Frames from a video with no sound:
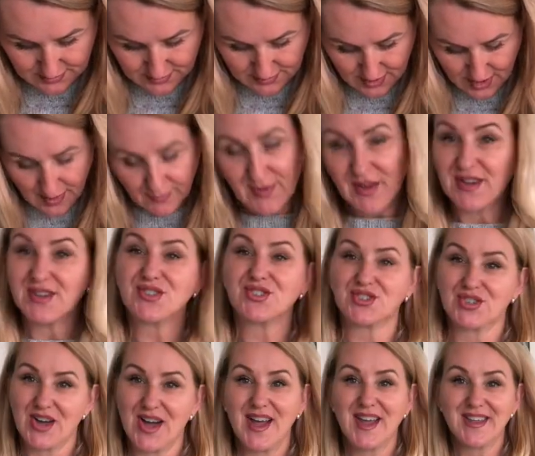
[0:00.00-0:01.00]
gonna
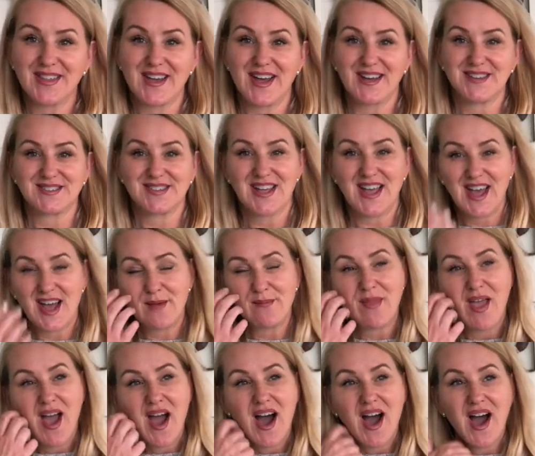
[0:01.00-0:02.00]
try that.
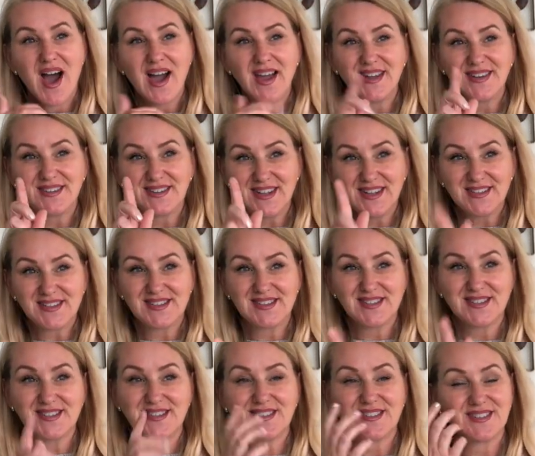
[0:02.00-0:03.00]
I did
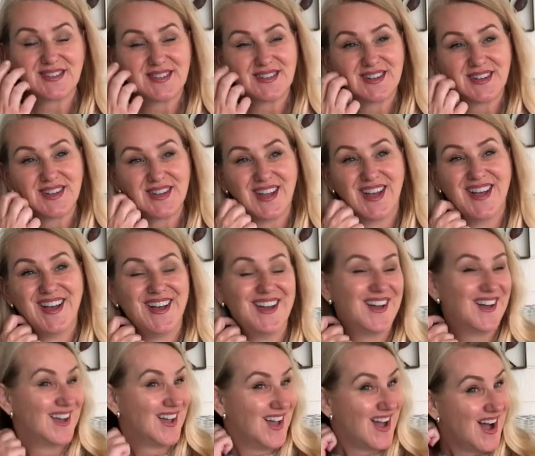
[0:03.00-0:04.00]

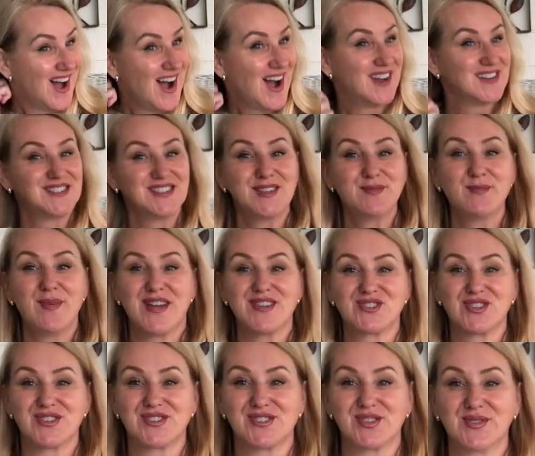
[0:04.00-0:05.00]
I did
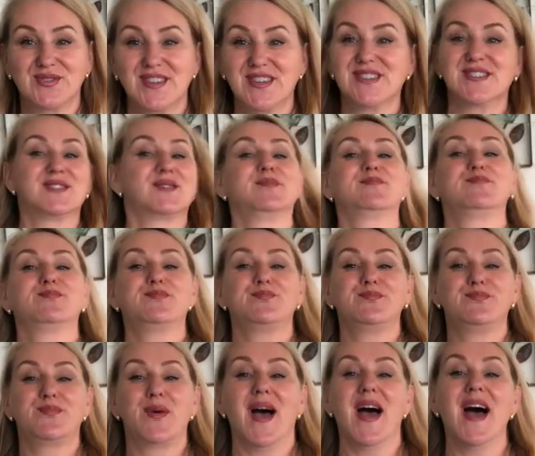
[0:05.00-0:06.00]
measure, so this
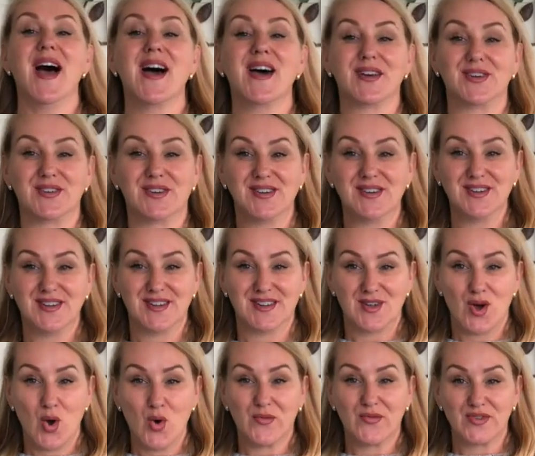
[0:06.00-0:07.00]
pattern,
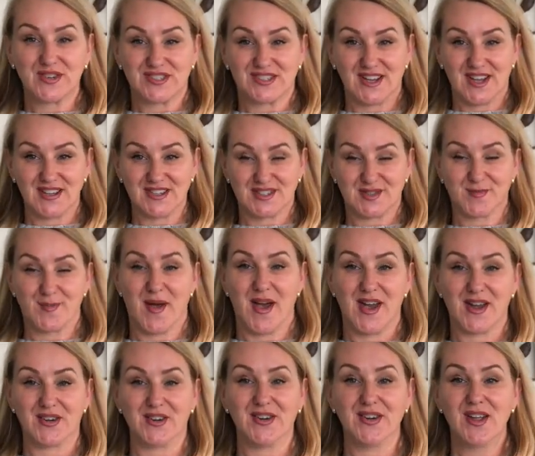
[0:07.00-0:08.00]
oversized
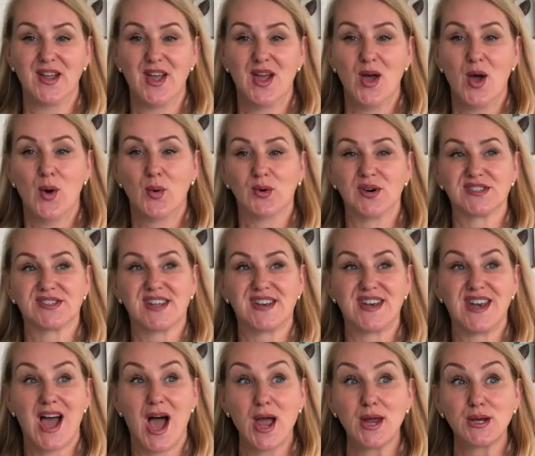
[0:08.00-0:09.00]
pattern, was a
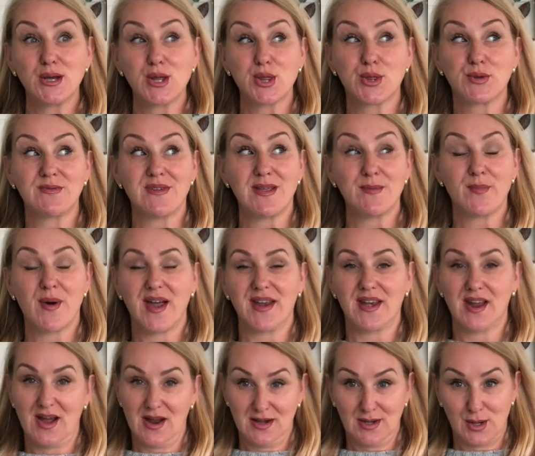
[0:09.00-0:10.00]
93 by
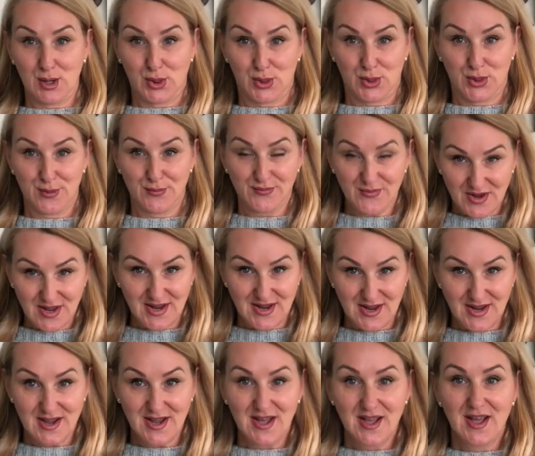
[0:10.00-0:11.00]

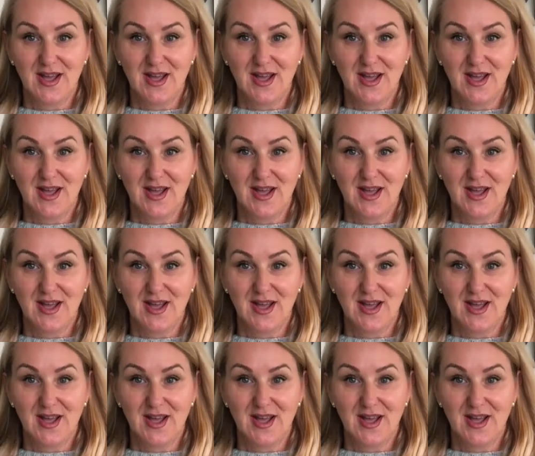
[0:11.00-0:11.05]
93